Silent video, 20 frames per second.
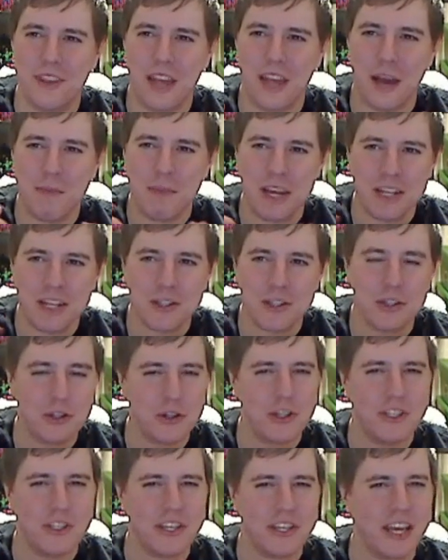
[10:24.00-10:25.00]
I'm not
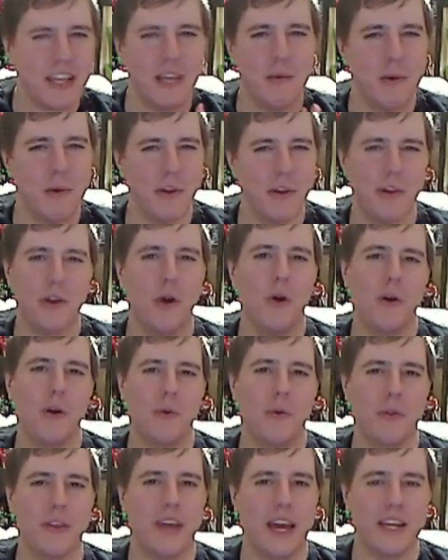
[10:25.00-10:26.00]
sure exactly where they're going
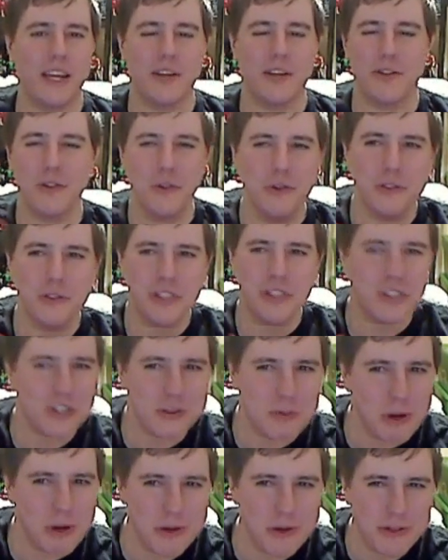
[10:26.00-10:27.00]
with that because who is it
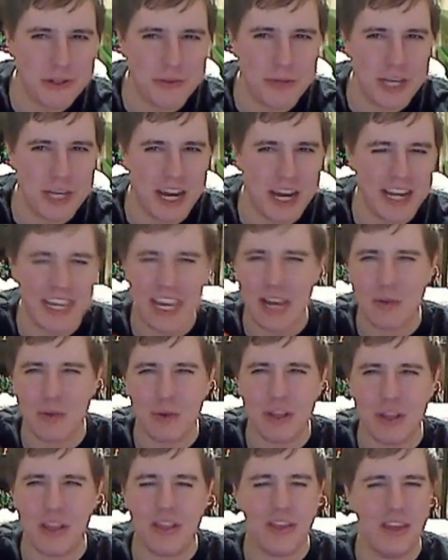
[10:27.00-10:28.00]
supposed to be? I can't
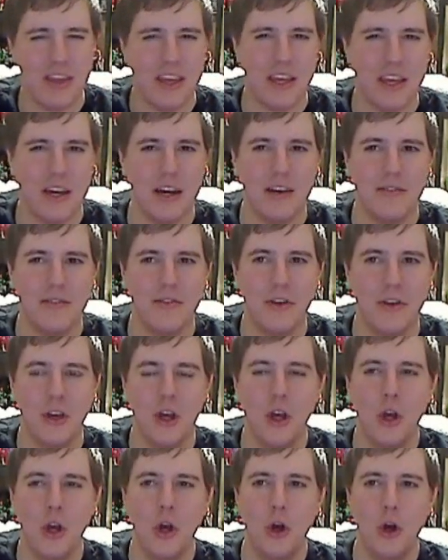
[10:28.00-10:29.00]
really think of
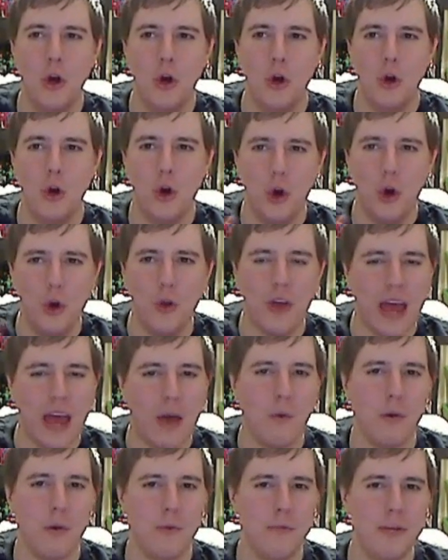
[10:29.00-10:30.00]
who
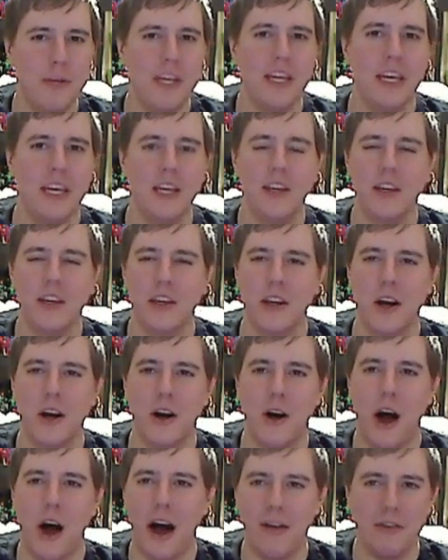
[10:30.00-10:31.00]
that would be. You
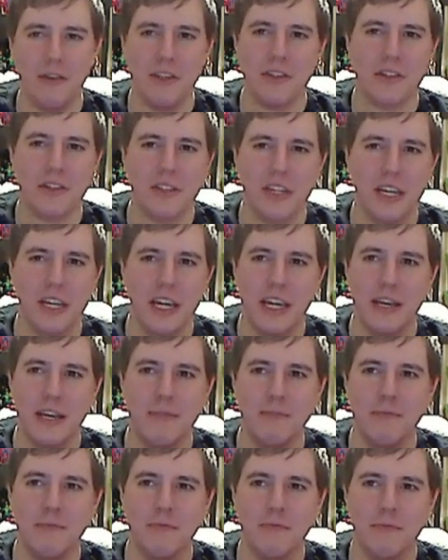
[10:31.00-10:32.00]
know,
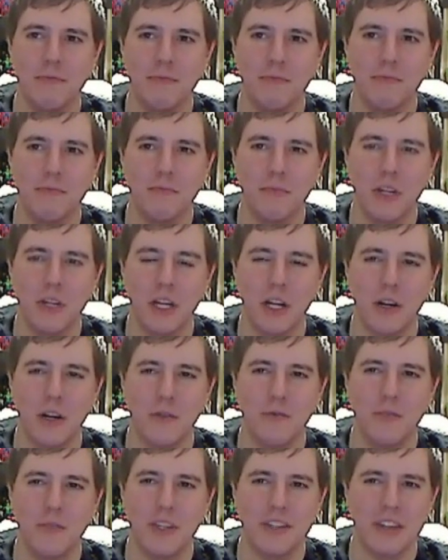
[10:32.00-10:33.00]
obviously, you
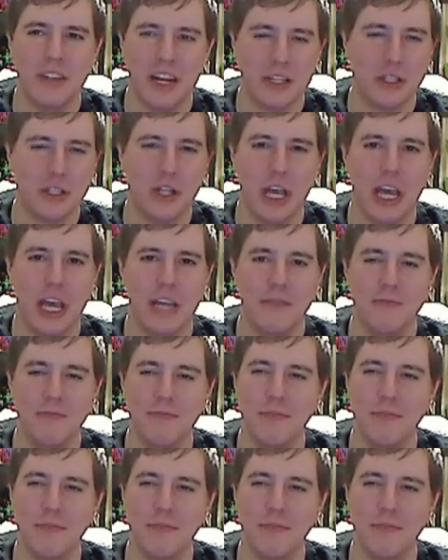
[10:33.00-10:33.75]
know, it's not Shane.